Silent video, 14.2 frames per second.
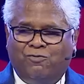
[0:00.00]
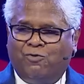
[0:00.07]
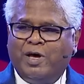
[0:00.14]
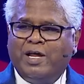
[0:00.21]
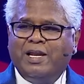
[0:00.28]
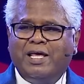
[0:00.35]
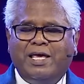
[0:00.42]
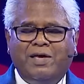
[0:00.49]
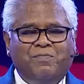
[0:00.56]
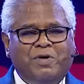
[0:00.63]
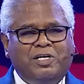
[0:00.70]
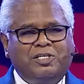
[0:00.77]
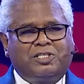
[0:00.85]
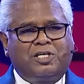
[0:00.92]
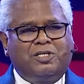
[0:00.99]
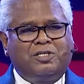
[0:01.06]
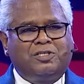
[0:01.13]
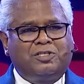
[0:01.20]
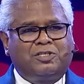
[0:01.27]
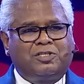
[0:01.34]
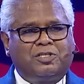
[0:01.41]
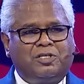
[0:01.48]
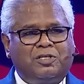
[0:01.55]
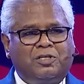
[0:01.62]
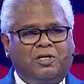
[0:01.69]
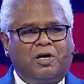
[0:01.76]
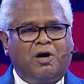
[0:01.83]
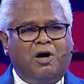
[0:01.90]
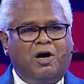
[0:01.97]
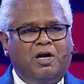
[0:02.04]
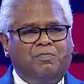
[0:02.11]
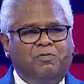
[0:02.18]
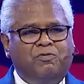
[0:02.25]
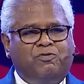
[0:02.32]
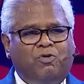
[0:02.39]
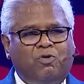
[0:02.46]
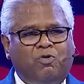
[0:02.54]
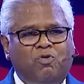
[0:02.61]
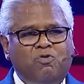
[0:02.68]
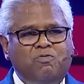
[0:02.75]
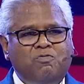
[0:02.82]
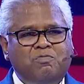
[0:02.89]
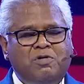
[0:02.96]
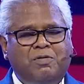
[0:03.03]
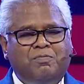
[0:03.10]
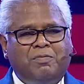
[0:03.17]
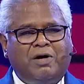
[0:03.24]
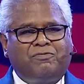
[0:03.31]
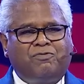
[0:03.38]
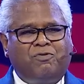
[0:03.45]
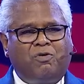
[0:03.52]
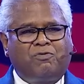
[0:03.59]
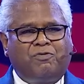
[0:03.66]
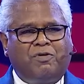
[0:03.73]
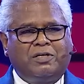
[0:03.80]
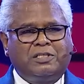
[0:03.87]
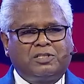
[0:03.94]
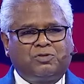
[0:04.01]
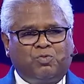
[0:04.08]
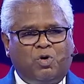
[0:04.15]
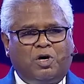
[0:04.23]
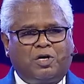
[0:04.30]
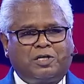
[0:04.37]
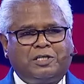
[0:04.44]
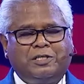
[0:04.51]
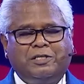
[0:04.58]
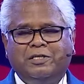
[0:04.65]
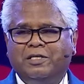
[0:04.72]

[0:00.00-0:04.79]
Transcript: when he mentions the God before whom my forefathers walked,